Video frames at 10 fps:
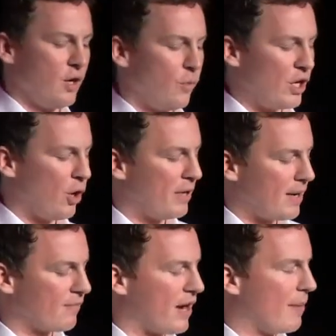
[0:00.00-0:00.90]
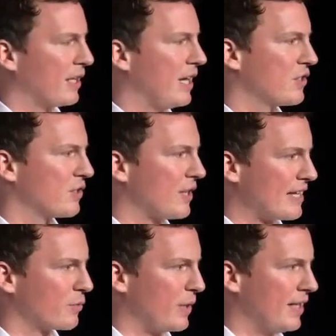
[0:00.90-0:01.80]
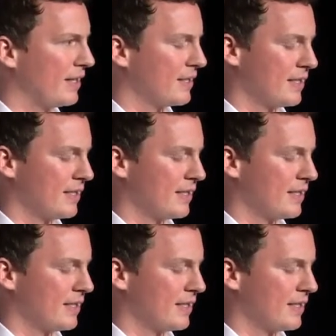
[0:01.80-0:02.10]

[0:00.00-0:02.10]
We opened up for applications last week,